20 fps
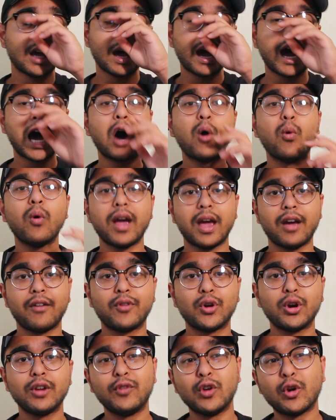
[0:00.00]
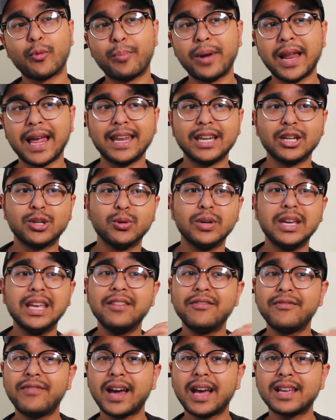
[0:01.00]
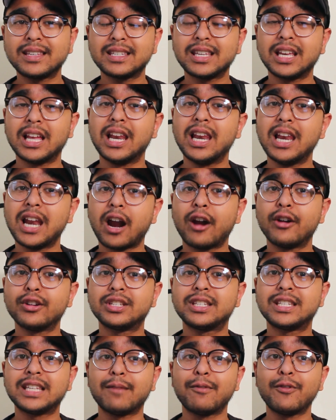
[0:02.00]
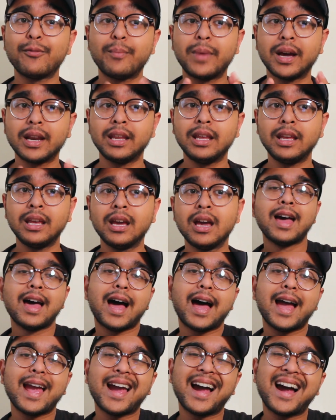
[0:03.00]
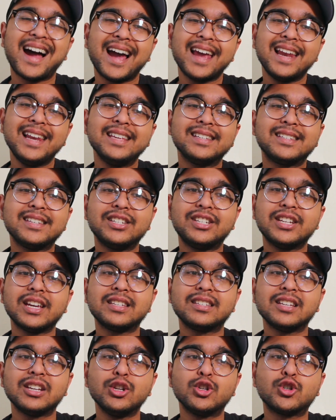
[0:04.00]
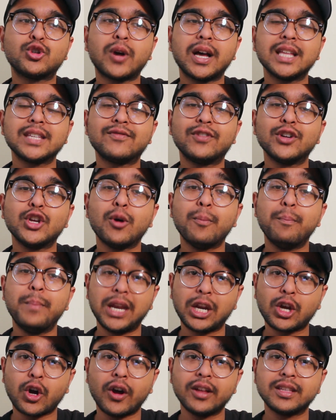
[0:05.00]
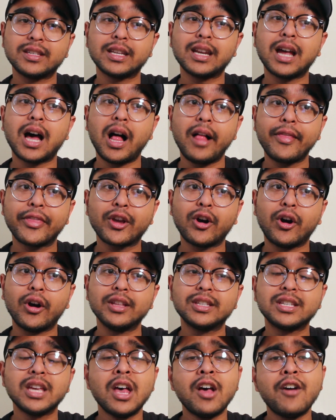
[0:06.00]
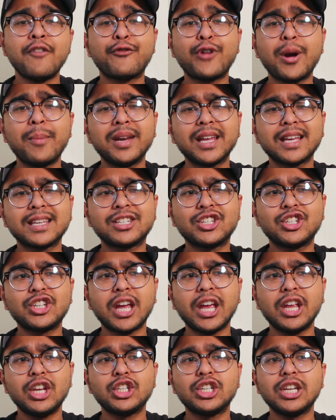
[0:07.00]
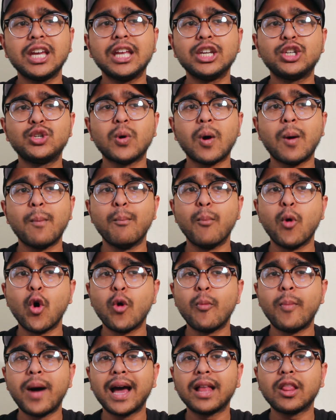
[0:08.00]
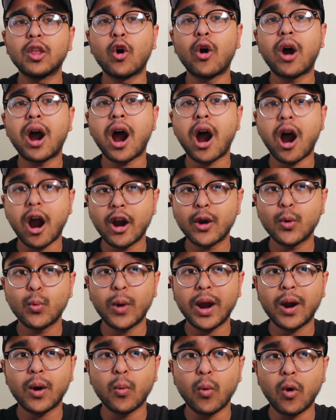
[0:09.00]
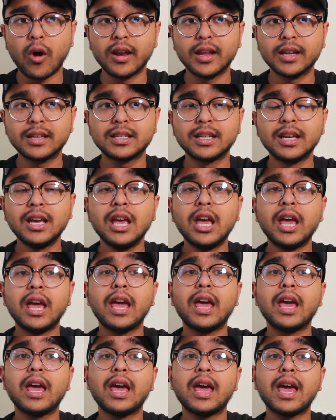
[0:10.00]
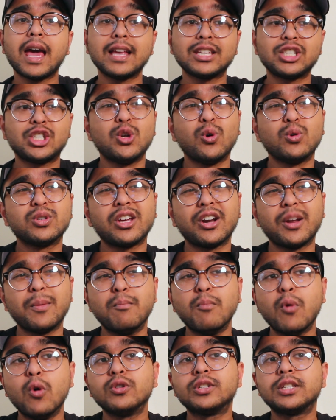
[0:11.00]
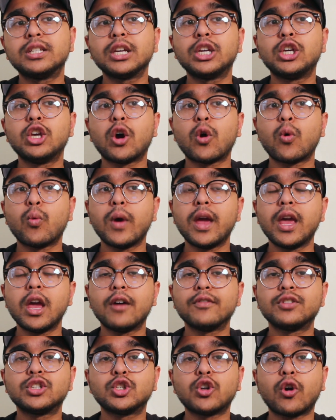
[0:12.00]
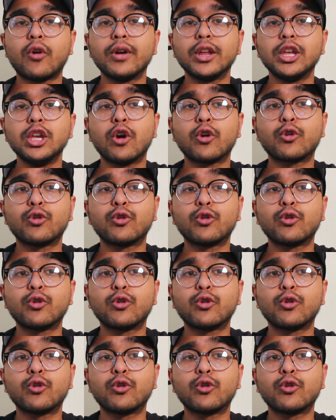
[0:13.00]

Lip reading: However, if you're planning to invest a large sum of money, I highly suggest that you transfer your Bitcoins and altcoins from an exchange into a mobile or hardware wallet, as those are the most secure way of storing your